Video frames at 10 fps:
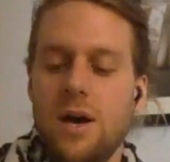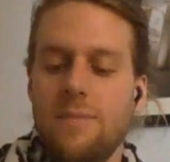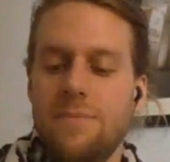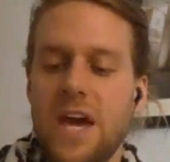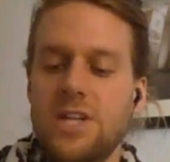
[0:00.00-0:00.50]

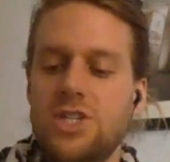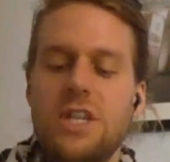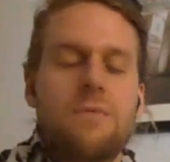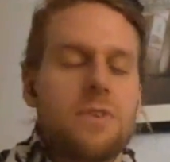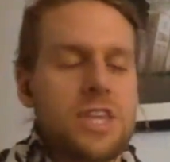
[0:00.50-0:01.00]
I
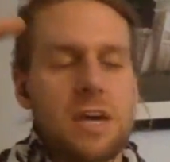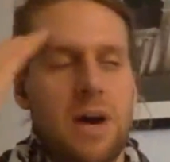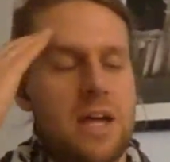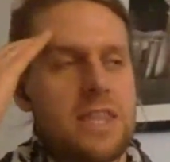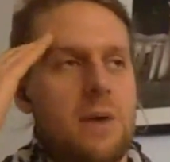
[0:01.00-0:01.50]
just never think
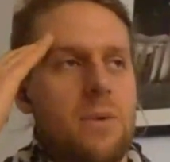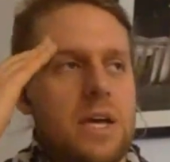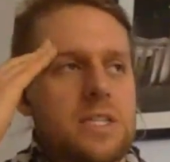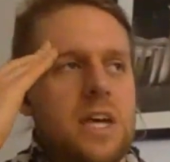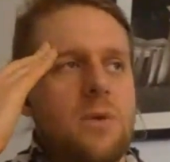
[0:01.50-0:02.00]
about it that
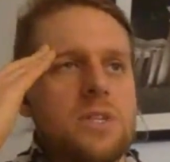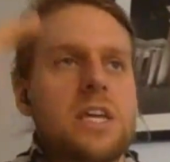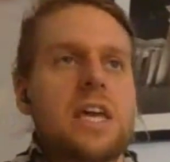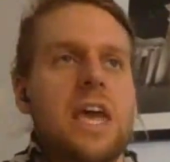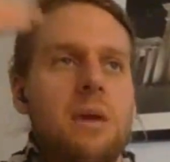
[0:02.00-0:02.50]
way, because I
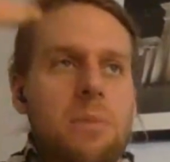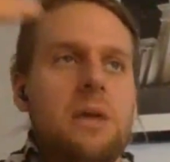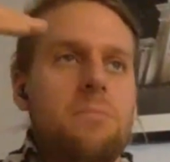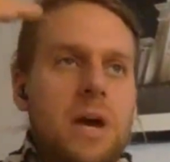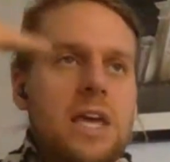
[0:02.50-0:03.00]
always think
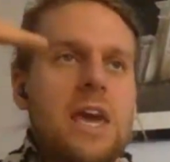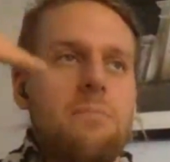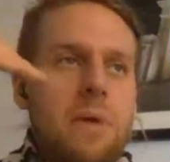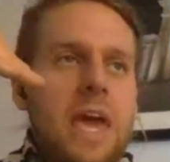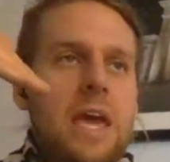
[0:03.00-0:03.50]
campaign by
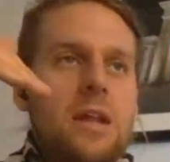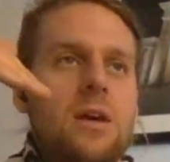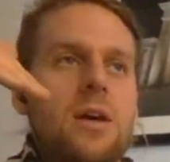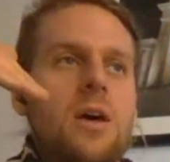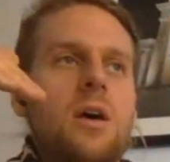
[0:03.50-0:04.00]
campaign.